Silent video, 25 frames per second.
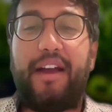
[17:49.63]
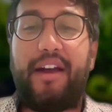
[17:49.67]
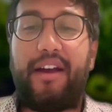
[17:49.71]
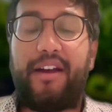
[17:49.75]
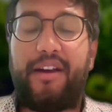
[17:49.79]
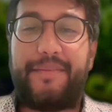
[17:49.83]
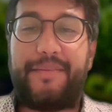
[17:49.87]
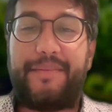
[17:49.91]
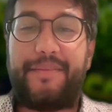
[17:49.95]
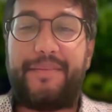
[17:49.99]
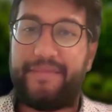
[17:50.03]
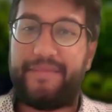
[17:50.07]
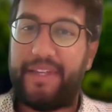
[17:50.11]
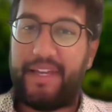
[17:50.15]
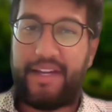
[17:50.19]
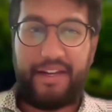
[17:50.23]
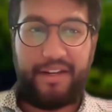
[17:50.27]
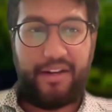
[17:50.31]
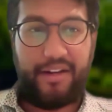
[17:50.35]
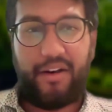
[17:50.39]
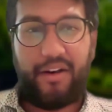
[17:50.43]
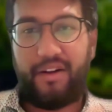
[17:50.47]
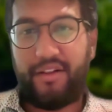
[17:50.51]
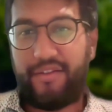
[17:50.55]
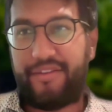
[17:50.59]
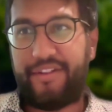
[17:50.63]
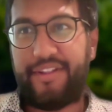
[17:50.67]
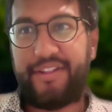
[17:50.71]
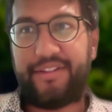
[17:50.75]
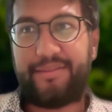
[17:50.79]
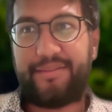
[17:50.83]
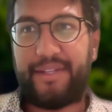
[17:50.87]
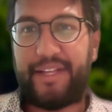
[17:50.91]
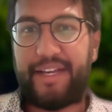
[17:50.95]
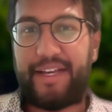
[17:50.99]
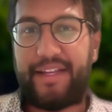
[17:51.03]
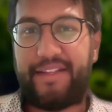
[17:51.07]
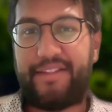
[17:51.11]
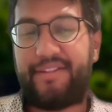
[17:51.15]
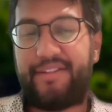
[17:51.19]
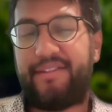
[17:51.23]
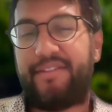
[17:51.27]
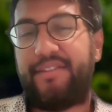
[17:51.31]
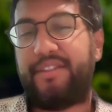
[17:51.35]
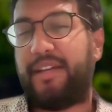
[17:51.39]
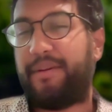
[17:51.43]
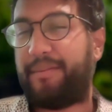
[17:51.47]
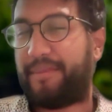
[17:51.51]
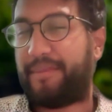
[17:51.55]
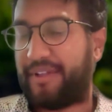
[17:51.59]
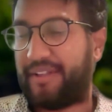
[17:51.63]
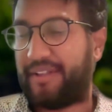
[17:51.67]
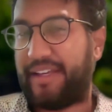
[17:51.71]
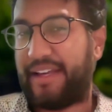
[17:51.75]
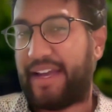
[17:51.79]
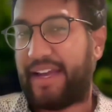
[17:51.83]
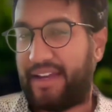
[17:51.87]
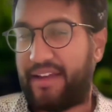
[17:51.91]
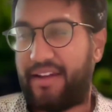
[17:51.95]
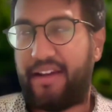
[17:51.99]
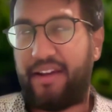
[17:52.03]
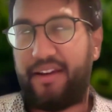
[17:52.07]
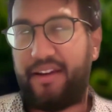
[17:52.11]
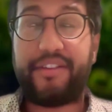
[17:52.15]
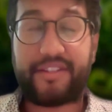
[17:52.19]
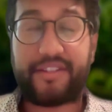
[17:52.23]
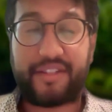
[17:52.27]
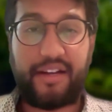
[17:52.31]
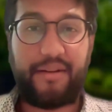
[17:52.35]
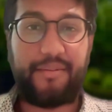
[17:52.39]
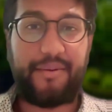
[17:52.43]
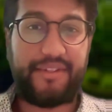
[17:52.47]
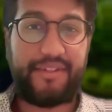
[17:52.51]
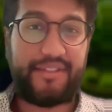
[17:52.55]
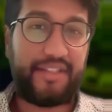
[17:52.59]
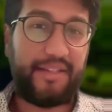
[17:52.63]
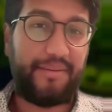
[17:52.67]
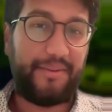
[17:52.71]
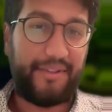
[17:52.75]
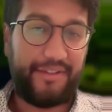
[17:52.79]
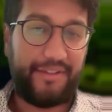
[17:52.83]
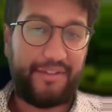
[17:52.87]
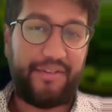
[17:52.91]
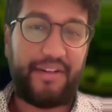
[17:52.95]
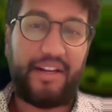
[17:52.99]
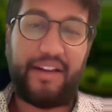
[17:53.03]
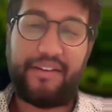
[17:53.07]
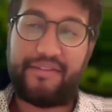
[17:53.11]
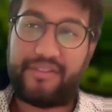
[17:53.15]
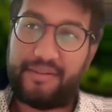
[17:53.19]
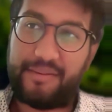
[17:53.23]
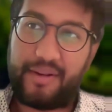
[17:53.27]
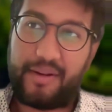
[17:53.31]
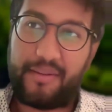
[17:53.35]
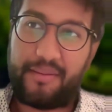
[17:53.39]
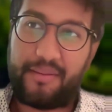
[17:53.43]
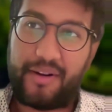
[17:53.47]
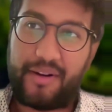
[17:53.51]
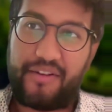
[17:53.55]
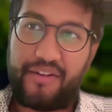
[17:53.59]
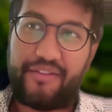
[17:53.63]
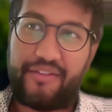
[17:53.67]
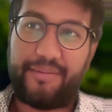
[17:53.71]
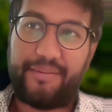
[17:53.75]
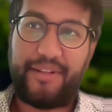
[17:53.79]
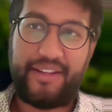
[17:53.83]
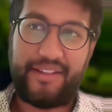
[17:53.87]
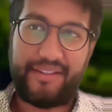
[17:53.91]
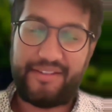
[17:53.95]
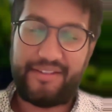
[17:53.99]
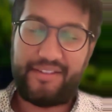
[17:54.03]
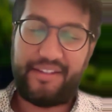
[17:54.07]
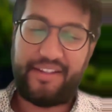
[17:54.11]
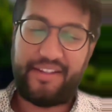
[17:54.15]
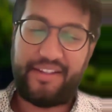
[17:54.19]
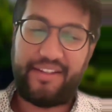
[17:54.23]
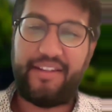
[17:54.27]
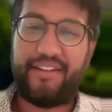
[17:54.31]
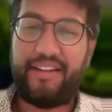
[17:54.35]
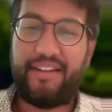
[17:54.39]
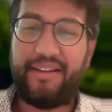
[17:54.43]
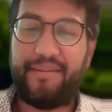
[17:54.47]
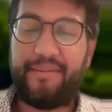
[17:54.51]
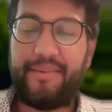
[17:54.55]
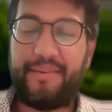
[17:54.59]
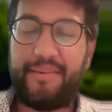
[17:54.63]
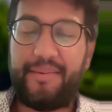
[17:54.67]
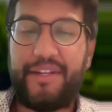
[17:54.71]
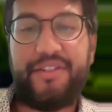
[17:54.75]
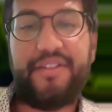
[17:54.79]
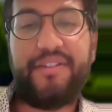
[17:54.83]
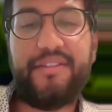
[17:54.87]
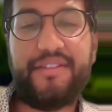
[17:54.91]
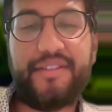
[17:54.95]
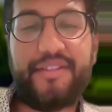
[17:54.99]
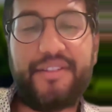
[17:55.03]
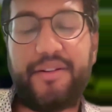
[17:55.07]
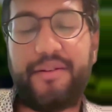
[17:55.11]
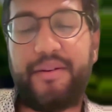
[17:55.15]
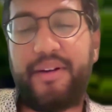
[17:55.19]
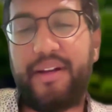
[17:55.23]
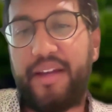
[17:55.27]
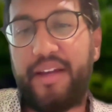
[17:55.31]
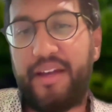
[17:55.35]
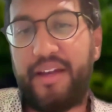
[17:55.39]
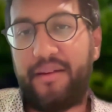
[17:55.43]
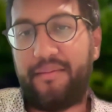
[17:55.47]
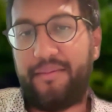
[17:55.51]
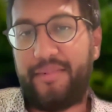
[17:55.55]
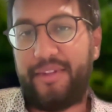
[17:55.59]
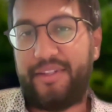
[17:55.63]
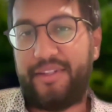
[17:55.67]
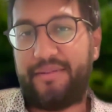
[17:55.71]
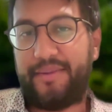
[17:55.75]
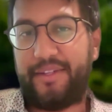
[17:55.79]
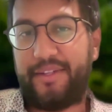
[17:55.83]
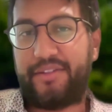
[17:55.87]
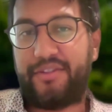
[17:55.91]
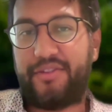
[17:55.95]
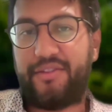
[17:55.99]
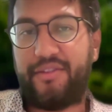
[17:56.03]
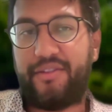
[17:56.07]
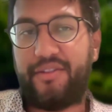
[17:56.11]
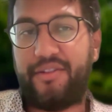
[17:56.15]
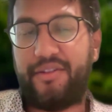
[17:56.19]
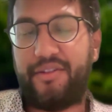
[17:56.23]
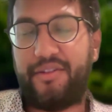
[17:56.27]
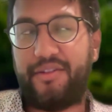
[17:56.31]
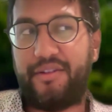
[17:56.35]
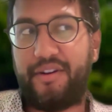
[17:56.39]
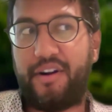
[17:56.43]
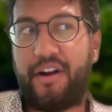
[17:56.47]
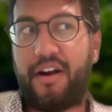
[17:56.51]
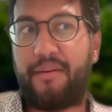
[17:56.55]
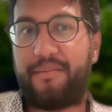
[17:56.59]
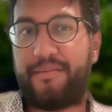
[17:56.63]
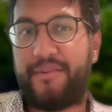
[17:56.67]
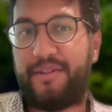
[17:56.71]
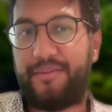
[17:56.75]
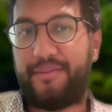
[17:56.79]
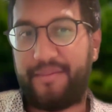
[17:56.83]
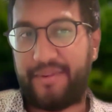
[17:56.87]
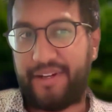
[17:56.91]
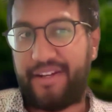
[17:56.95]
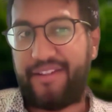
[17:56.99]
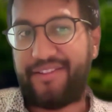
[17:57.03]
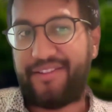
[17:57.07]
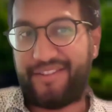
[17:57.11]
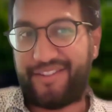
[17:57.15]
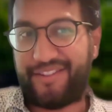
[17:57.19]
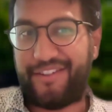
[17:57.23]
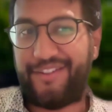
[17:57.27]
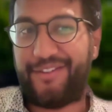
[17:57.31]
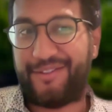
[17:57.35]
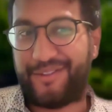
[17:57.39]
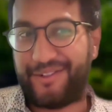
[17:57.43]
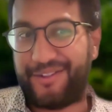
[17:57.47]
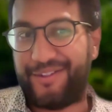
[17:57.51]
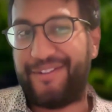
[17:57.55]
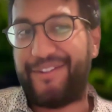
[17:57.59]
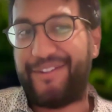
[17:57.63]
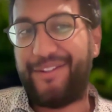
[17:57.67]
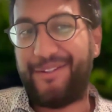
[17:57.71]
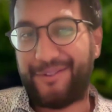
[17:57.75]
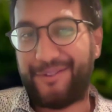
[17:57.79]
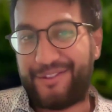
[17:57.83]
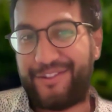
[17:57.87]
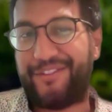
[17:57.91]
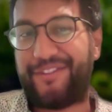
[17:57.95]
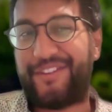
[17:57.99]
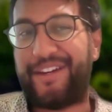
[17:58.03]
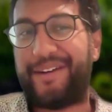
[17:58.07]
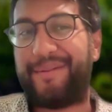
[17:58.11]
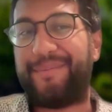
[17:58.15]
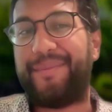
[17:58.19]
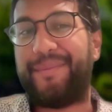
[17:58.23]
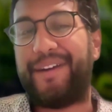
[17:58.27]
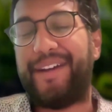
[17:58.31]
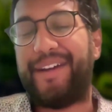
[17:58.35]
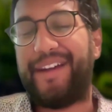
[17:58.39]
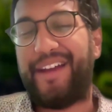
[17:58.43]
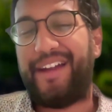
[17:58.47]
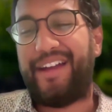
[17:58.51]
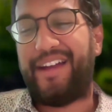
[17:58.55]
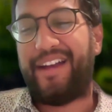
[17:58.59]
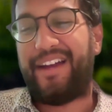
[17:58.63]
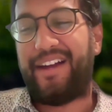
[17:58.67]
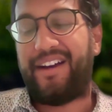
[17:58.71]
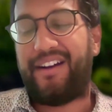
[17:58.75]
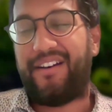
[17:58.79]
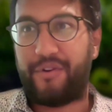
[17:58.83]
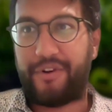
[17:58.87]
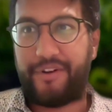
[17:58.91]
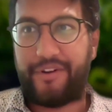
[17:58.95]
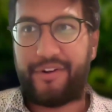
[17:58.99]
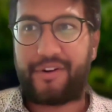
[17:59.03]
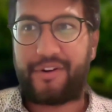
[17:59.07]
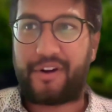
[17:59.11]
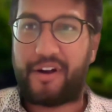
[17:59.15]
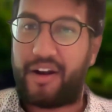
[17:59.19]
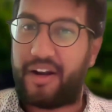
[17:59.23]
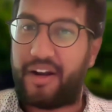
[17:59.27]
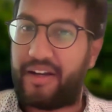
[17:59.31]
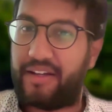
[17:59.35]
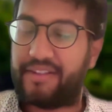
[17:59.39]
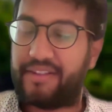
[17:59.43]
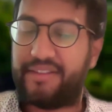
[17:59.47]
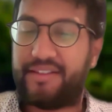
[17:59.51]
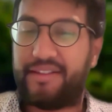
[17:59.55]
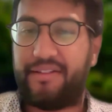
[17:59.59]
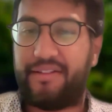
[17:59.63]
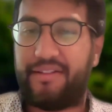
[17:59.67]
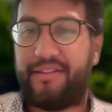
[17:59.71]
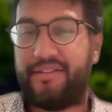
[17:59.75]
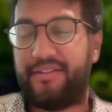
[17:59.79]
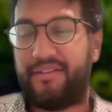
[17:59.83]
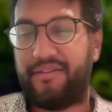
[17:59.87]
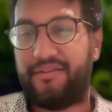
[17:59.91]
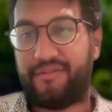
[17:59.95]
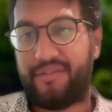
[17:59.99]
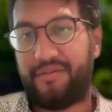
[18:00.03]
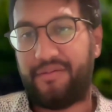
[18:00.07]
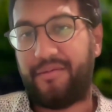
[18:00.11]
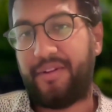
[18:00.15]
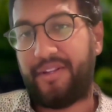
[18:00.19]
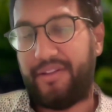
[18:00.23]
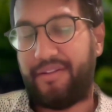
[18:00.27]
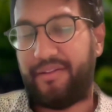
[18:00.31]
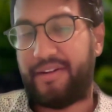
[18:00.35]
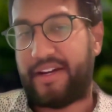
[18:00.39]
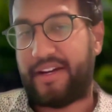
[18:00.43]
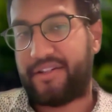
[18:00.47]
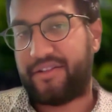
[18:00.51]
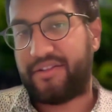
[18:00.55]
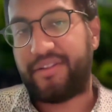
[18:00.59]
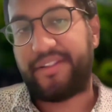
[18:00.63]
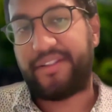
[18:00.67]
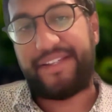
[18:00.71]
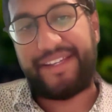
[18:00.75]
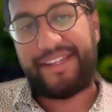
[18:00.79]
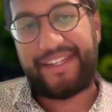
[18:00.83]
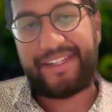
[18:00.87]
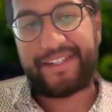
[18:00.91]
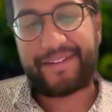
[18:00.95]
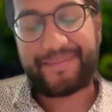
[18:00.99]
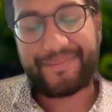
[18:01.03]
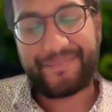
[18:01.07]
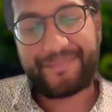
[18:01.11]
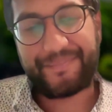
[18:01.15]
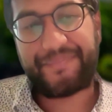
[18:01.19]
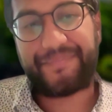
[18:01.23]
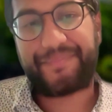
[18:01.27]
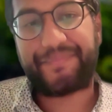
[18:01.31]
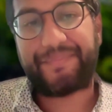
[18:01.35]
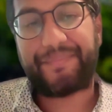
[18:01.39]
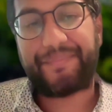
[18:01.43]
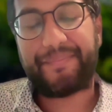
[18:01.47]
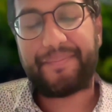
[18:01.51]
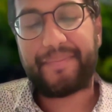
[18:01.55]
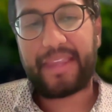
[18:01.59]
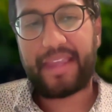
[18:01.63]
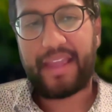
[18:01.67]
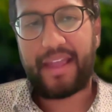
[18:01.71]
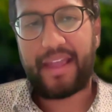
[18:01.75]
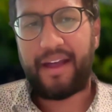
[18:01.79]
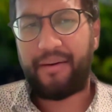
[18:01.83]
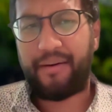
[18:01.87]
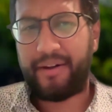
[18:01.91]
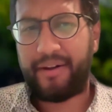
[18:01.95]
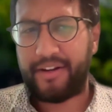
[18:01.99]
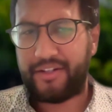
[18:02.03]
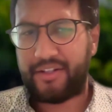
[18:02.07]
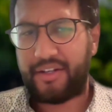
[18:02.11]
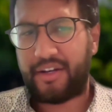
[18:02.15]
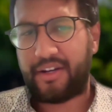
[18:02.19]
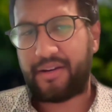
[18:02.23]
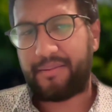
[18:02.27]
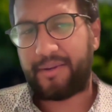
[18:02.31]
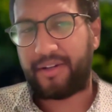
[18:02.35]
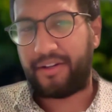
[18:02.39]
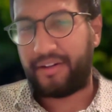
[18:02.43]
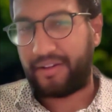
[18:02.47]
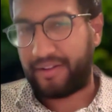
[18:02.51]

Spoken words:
So yeah, all these plans typically all these companies typically do have some nonprofit plans like Eli mentioned. So please make sure you're optimizing your use of them for your costs and also for what you actually need. I want to talk